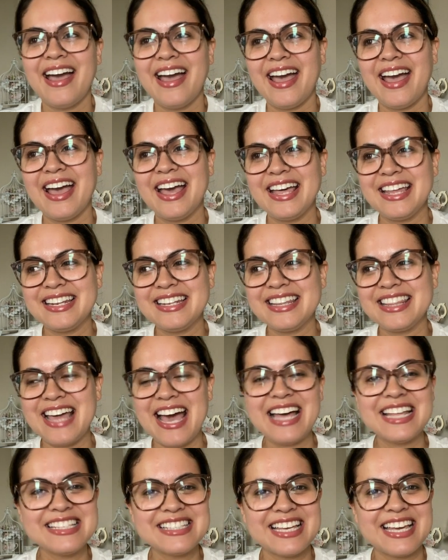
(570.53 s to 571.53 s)
And
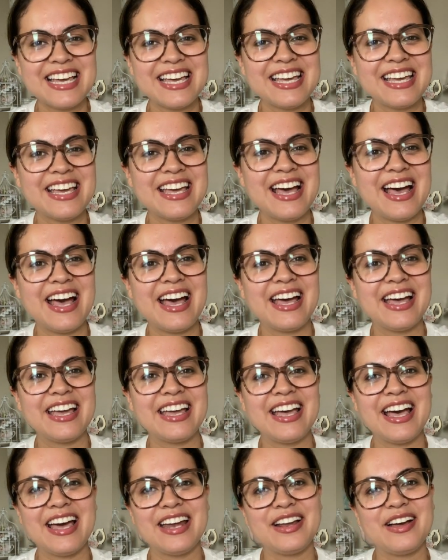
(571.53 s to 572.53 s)
that day I
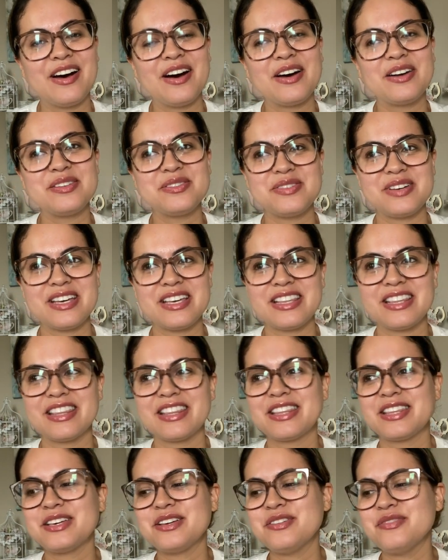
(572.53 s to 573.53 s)
had gone with
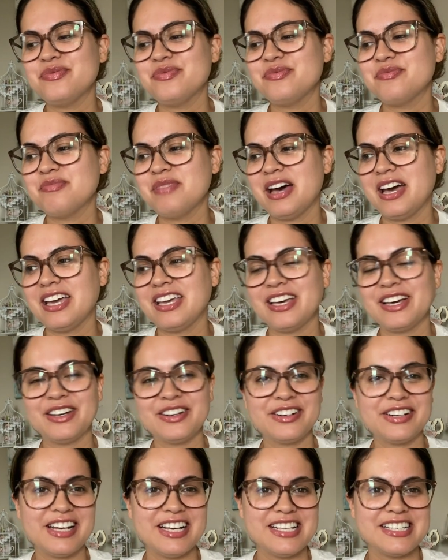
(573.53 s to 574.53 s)
my
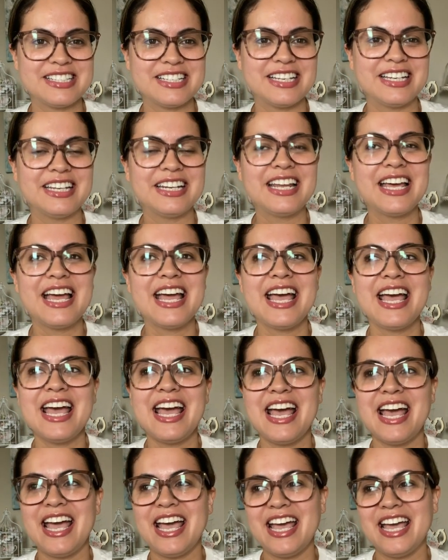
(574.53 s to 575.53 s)
younger cousin,
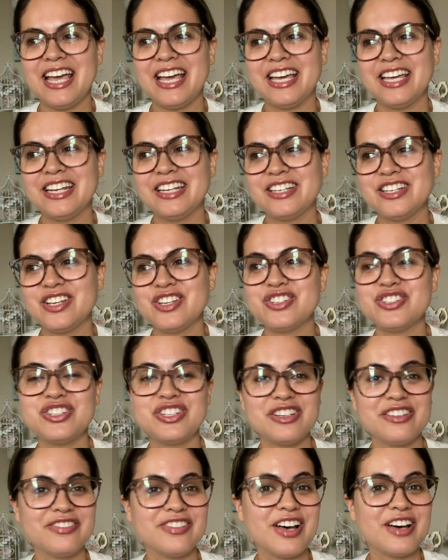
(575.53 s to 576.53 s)
and
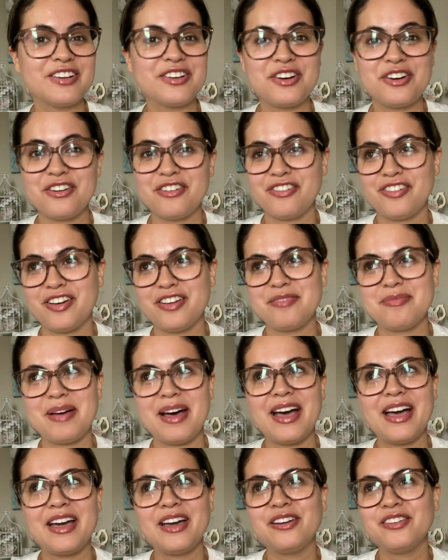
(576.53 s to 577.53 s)
she found her fun
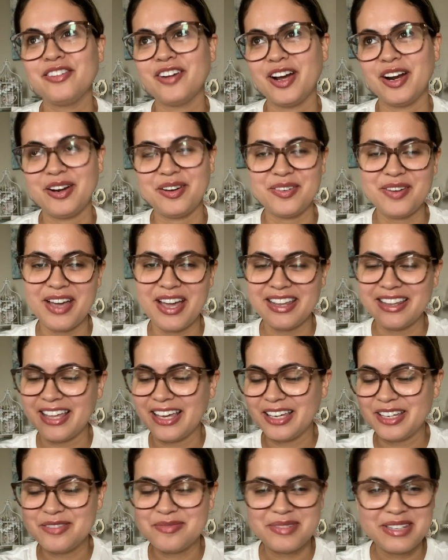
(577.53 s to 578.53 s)
buy right away.
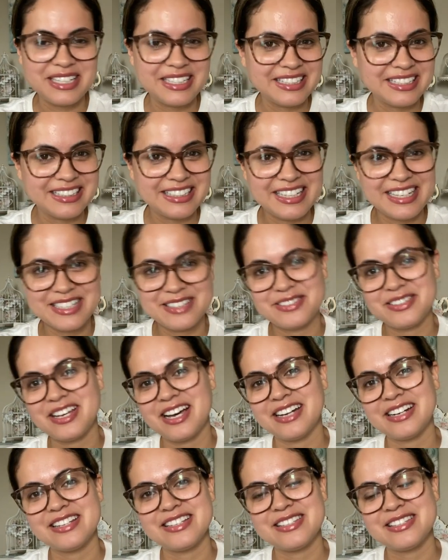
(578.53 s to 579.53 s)
Like immediately as we
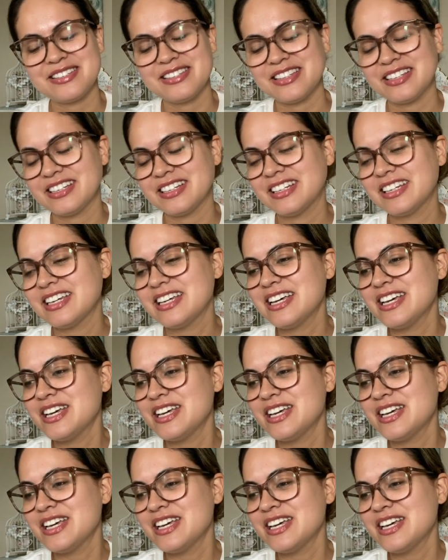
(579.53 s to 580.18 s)
got into the